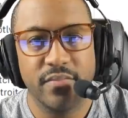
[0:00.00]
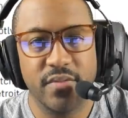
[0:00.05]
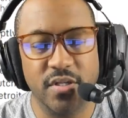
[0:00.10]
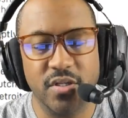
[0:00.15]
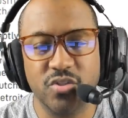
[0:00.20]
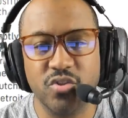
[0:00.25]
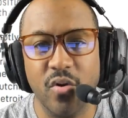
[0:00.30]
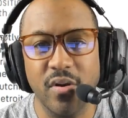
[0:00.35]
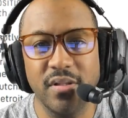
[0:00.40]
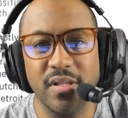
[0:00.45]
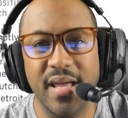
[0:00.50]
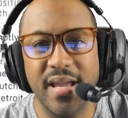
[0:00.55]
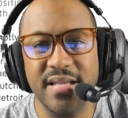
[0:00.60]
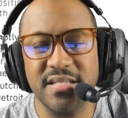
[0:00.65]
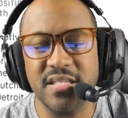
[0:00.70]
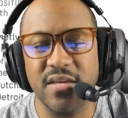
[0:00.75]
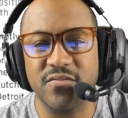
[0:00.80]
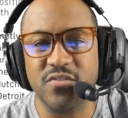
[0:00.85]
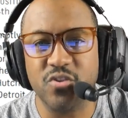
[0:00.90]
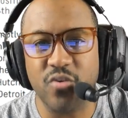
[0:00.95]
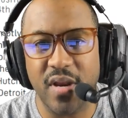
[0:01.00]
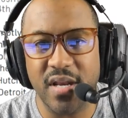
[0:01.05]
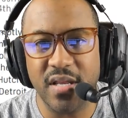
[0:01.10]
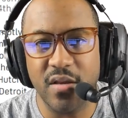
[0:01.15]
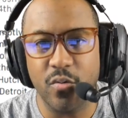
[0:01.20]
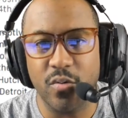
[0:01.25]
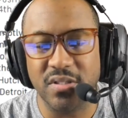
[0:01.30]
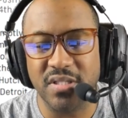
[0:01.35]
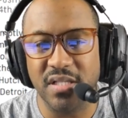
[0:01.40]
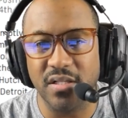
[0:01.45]
The Detroit Lions have
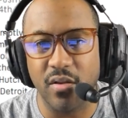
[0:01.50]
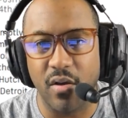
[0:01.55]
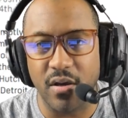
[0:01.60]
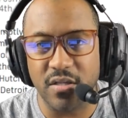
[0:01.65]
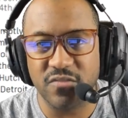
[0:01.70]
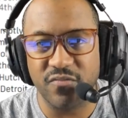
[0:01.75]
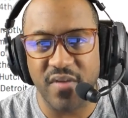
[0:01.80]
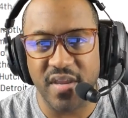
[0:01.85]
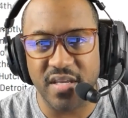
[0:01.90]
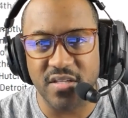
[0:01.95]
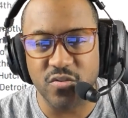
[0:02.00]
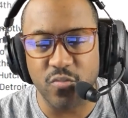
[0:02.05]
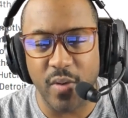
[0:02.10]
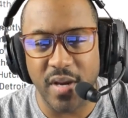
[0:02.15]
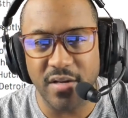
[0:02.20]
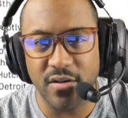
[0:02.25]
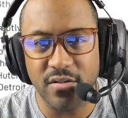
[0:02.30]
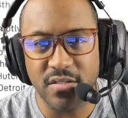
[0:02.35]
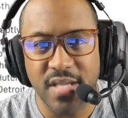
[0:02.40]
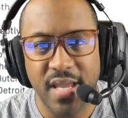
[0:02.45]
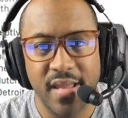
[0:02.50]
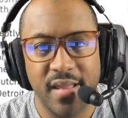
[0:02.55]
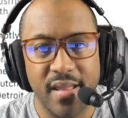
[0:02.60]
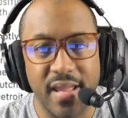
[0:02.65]
traded with the Las Vegas Raiders,